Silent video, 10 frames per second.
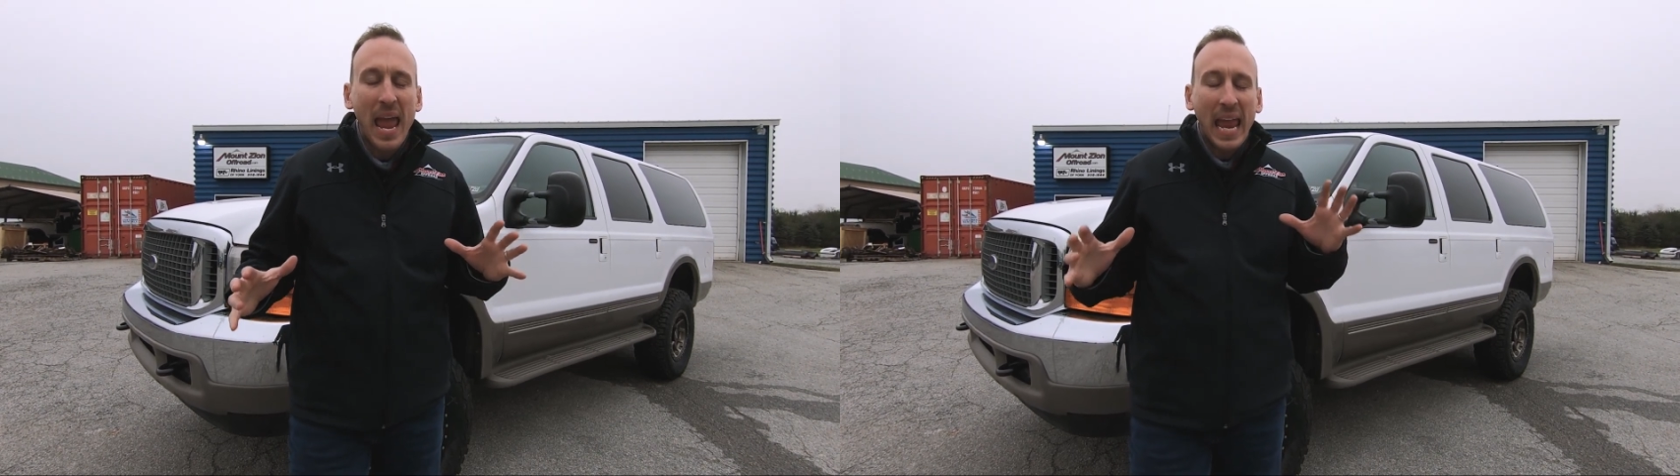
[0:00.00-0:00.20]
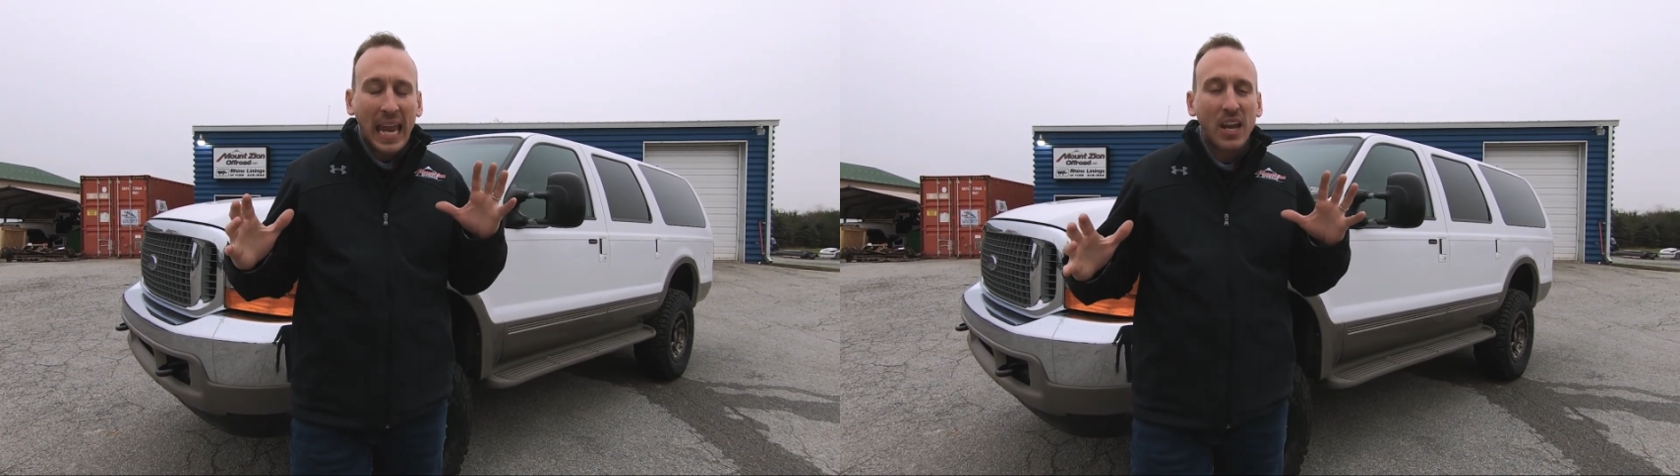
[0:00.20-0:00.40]

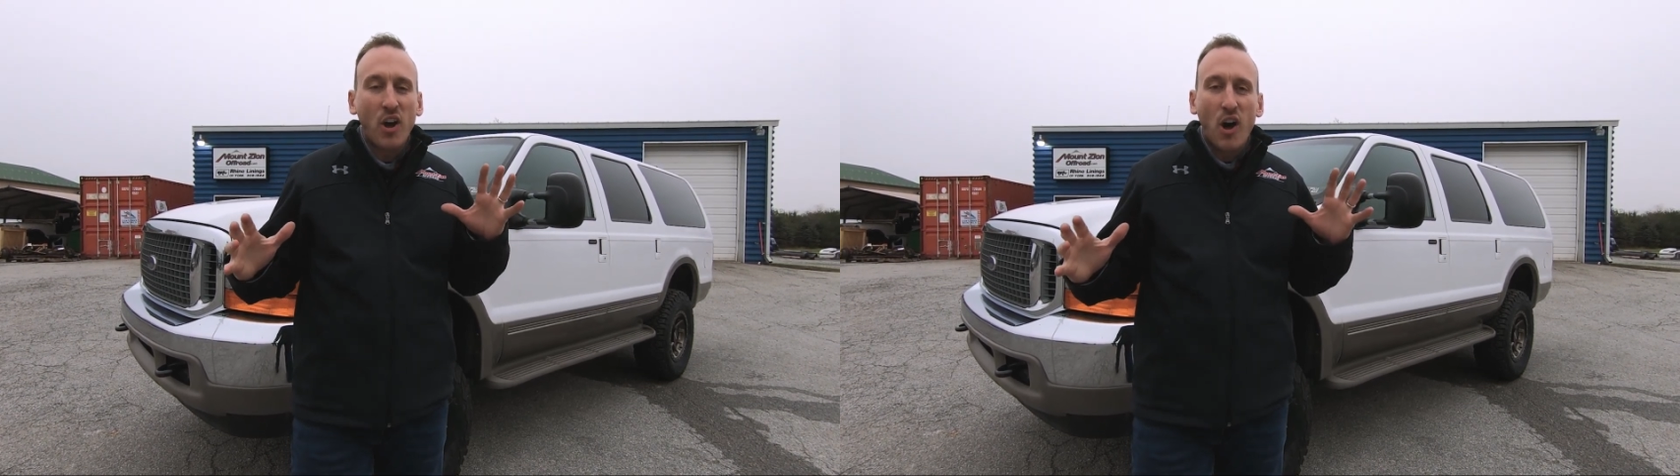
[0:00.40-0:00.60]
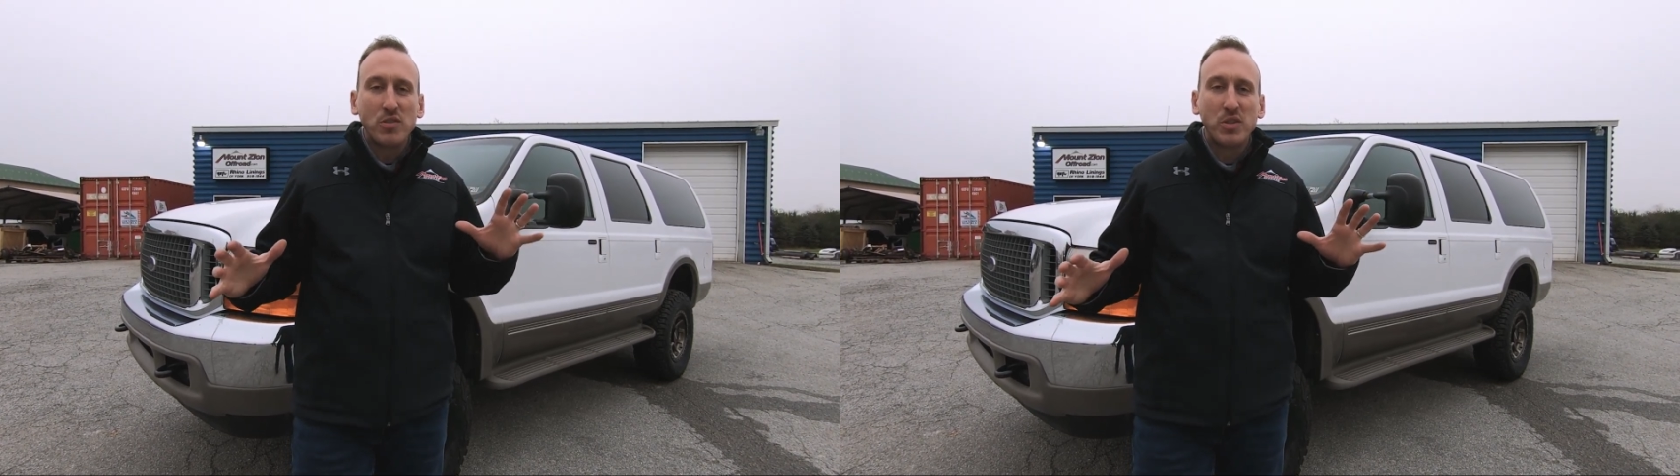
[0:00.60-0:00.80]
and
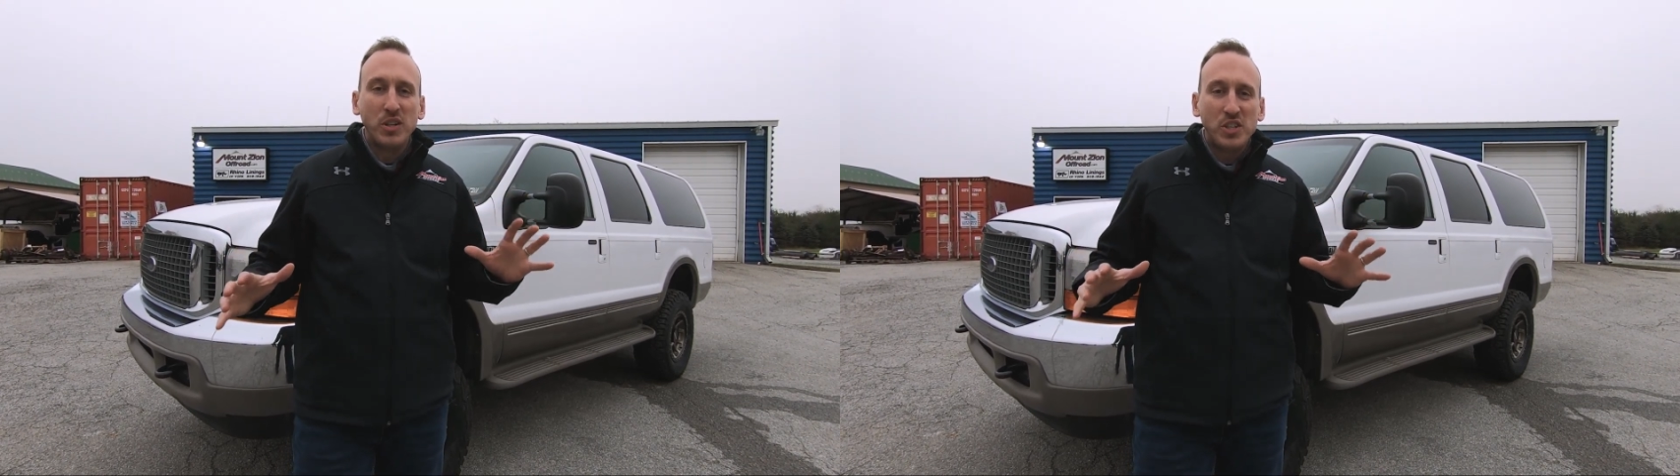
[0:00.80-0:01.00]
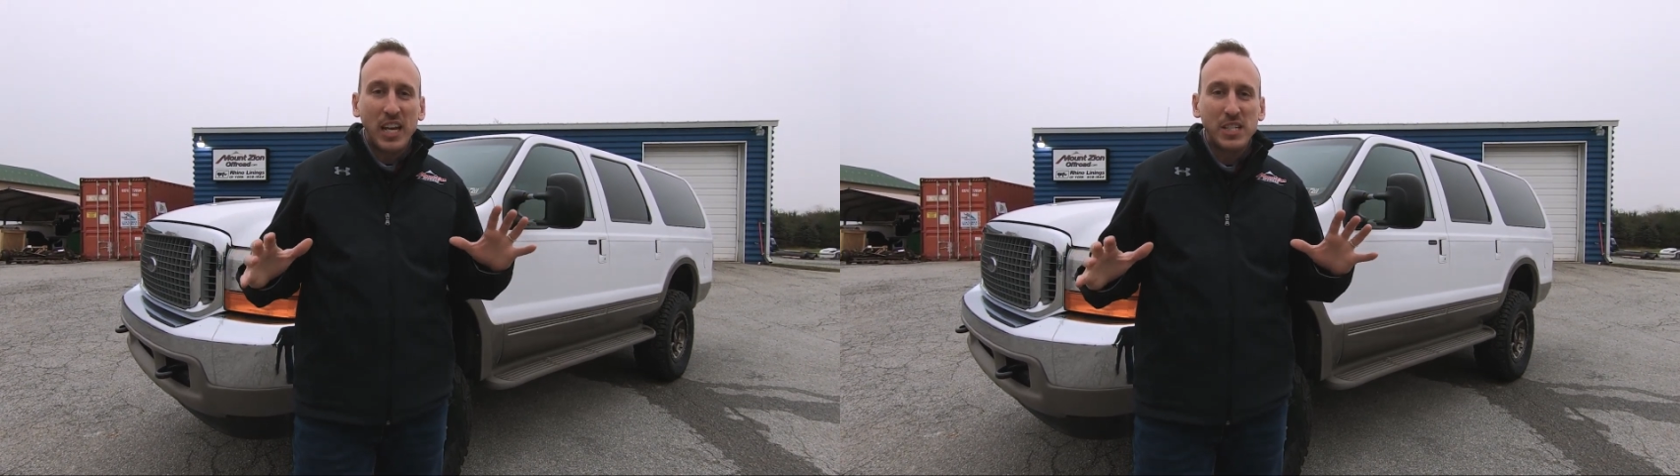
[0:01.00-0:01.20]
also to
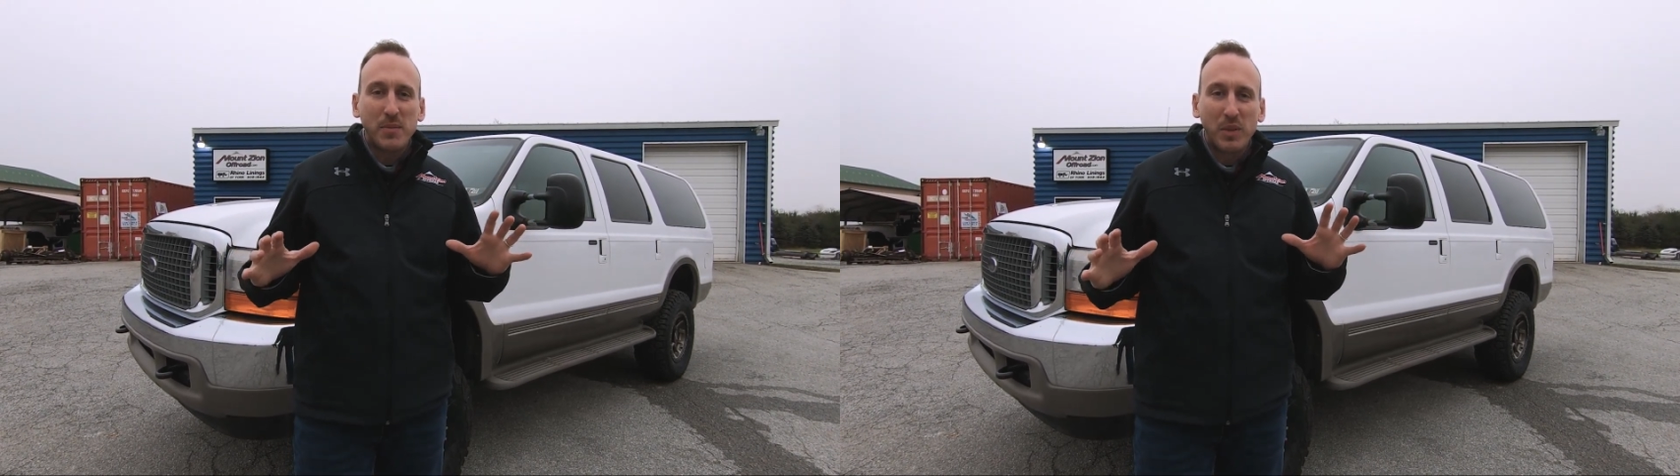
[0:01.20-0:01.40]
change up